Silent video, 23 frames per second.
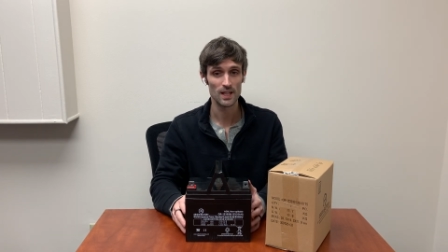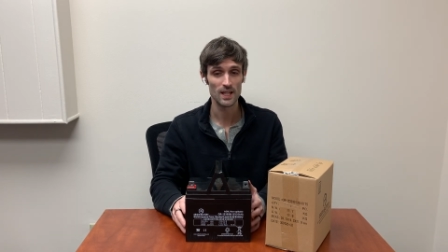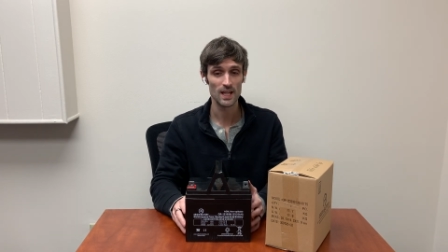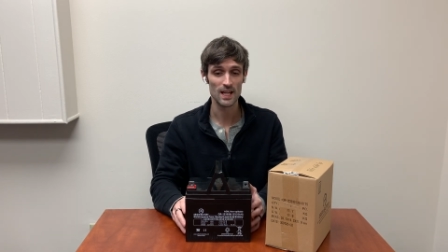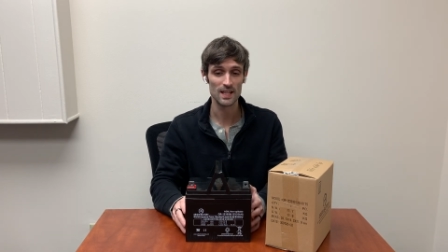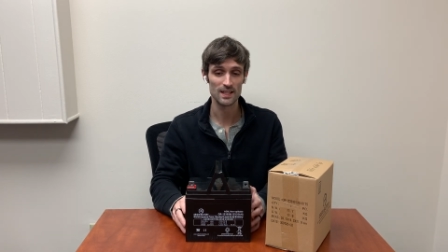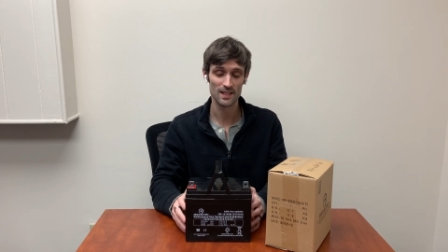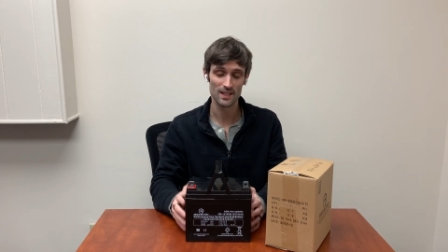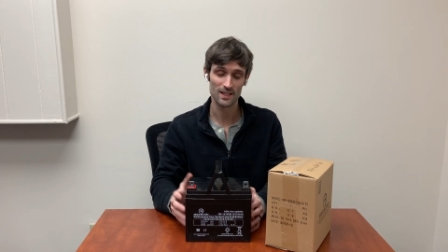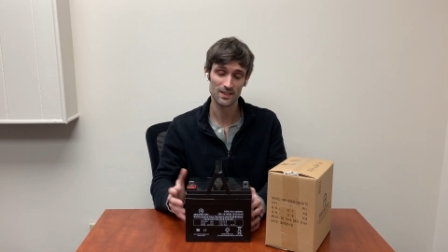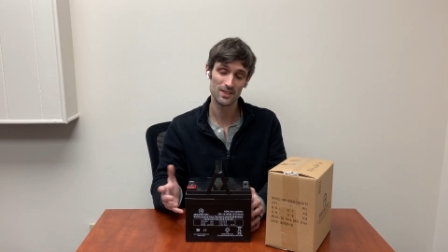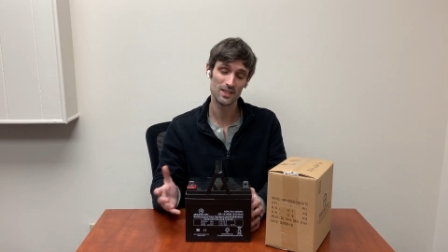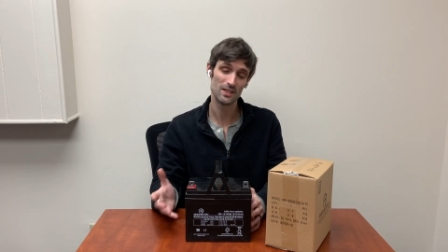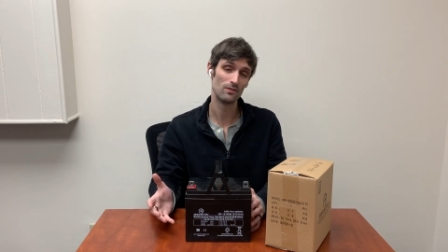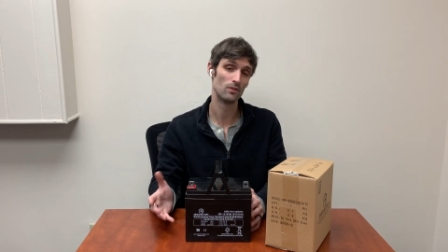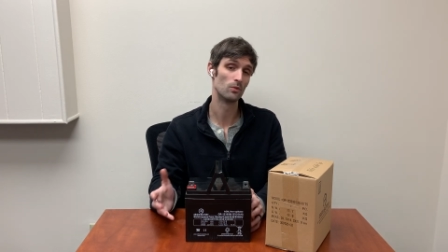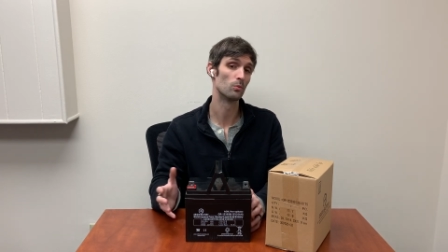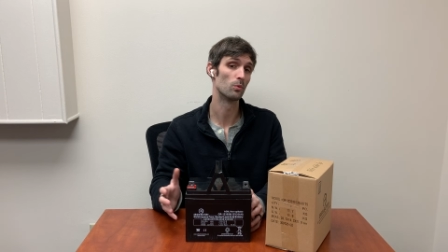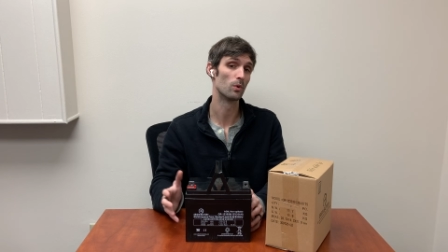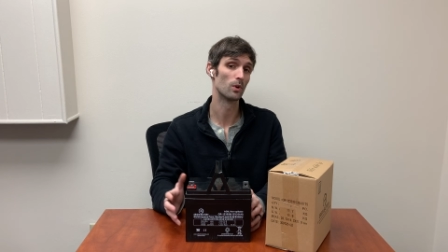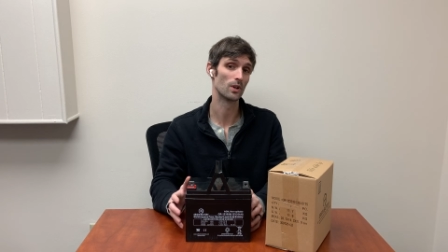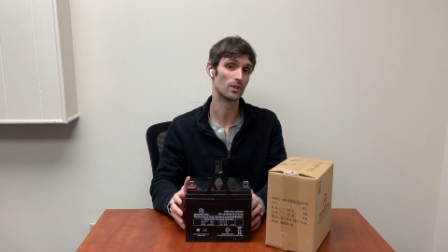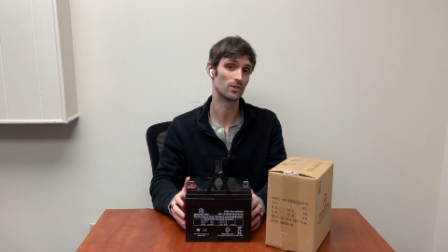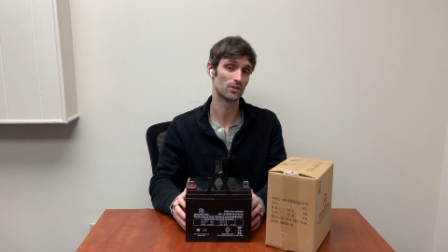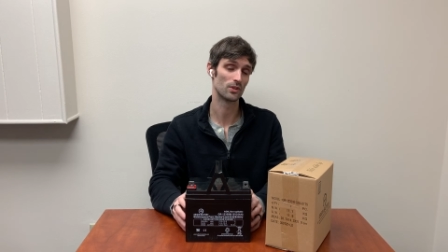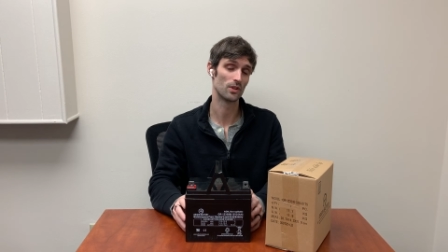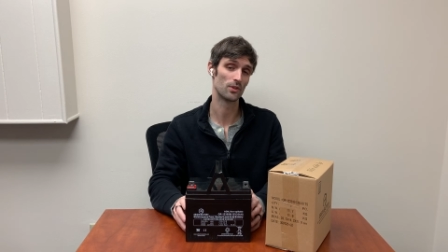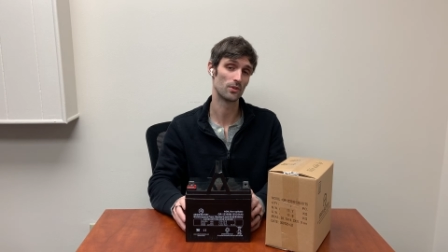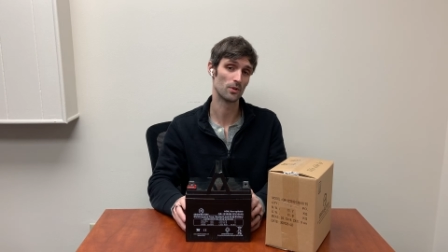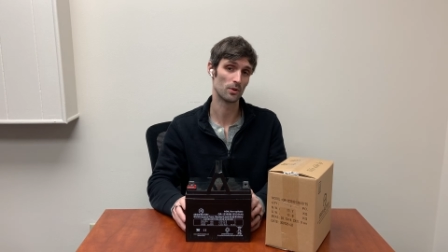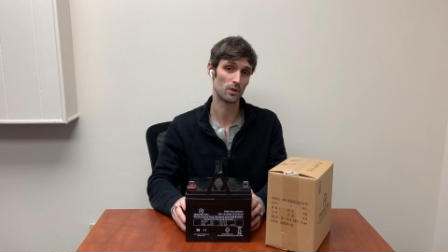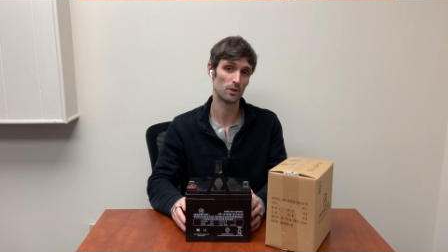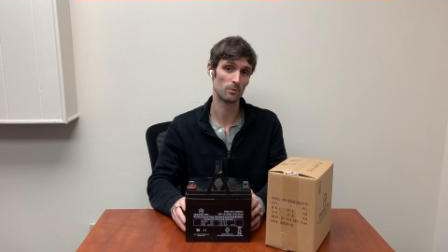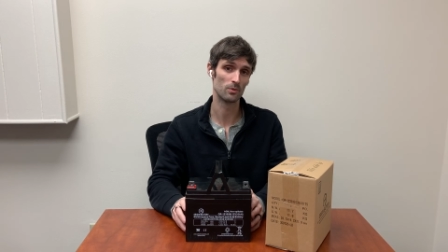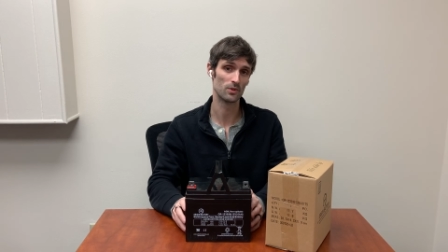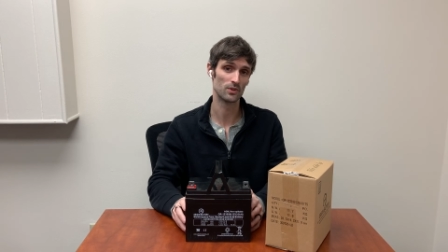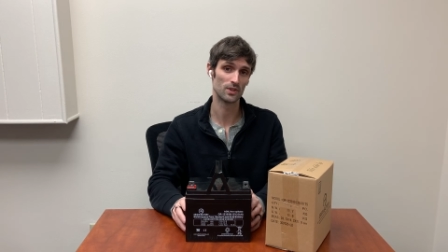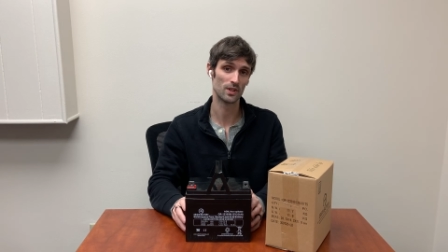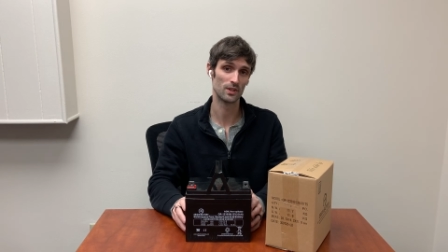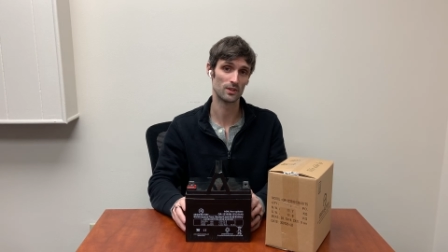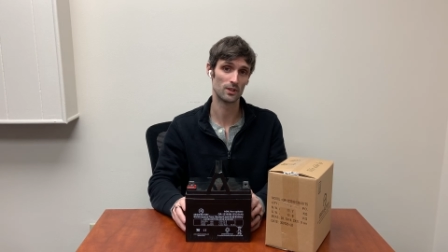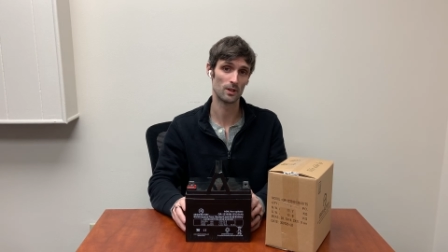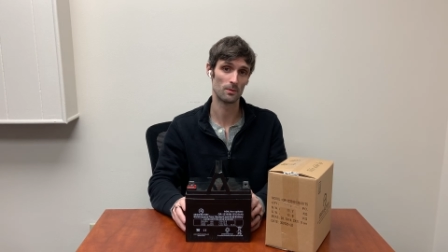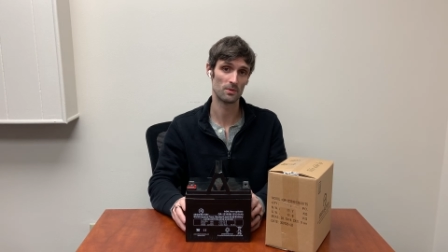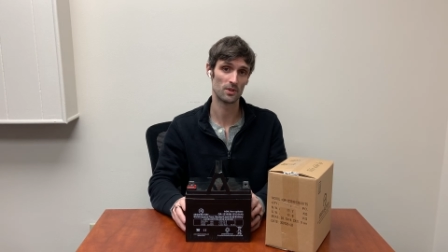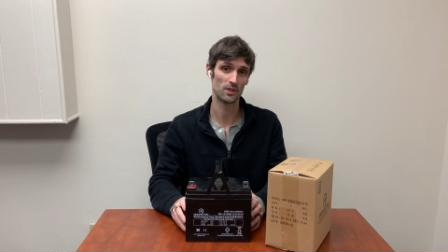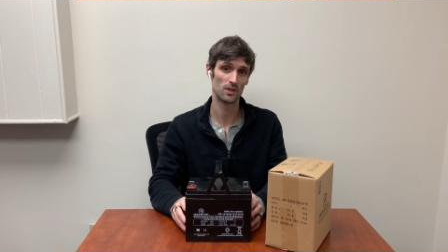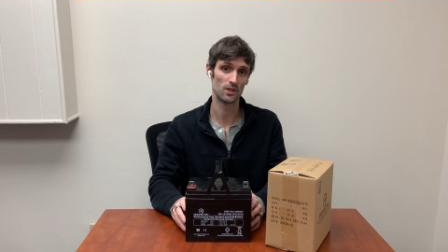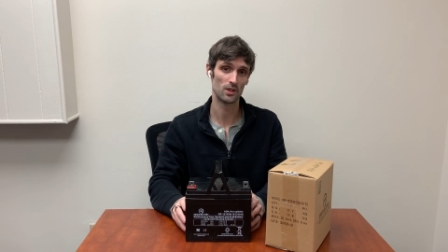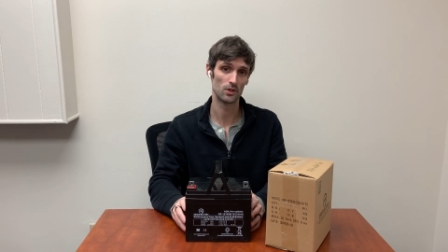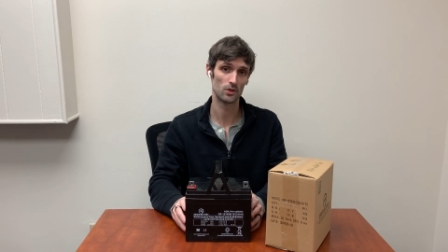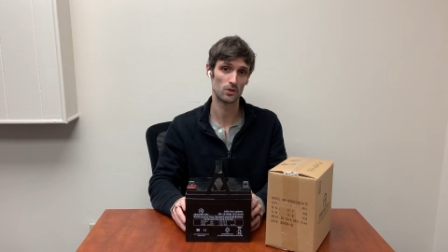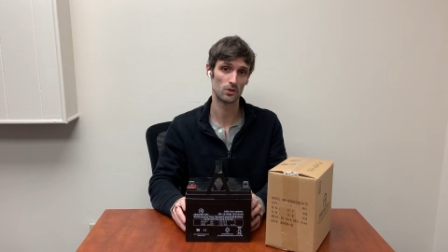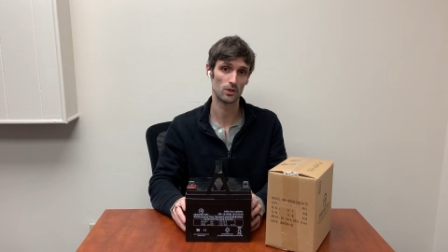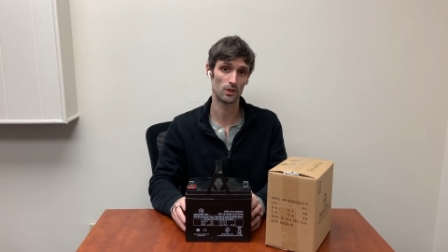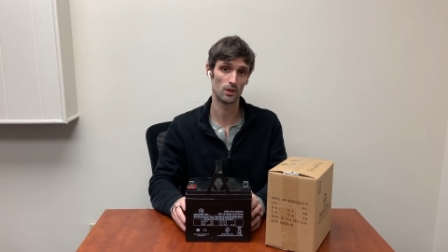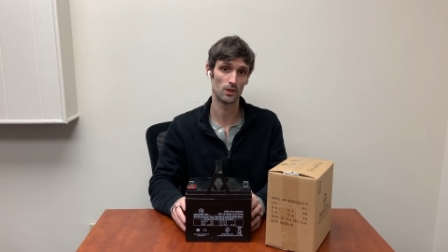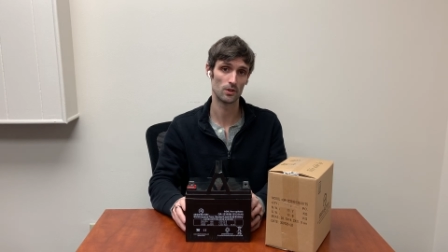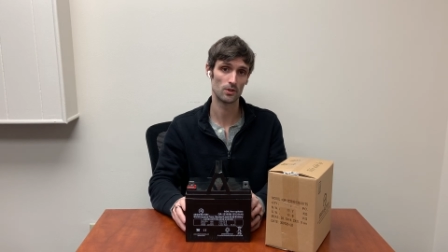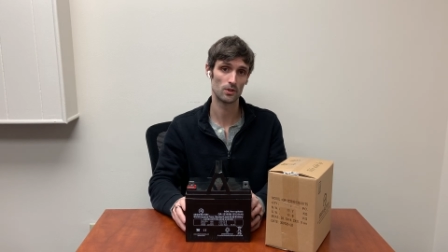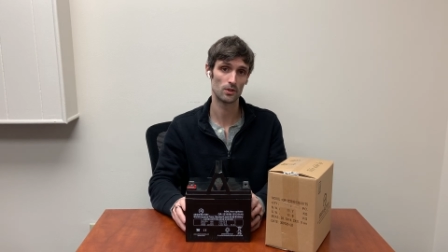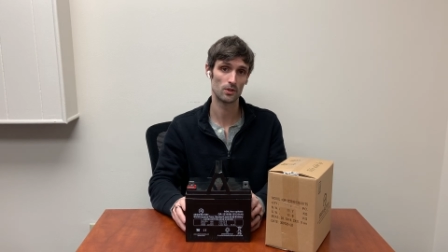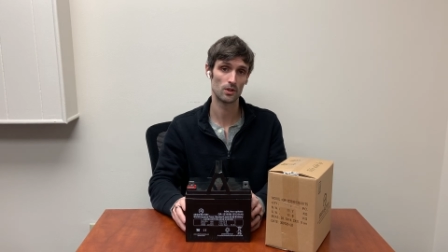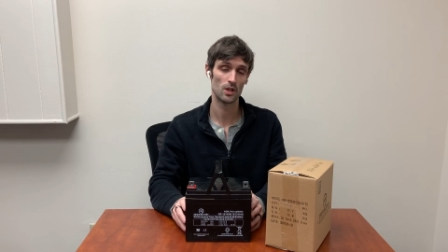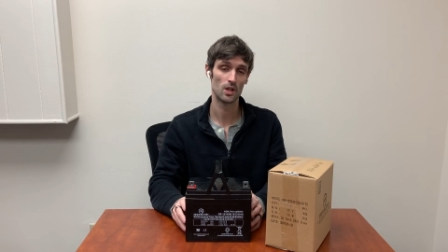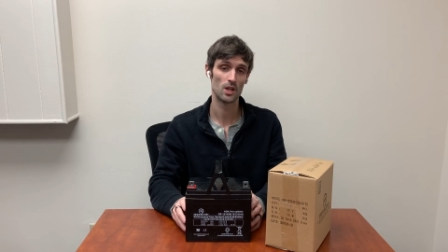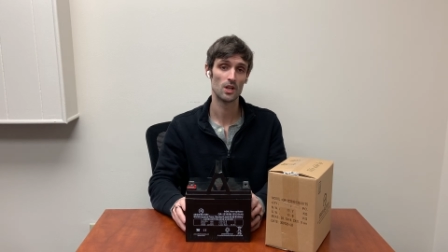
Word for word: And then it's even worse at 30% depth of discharge.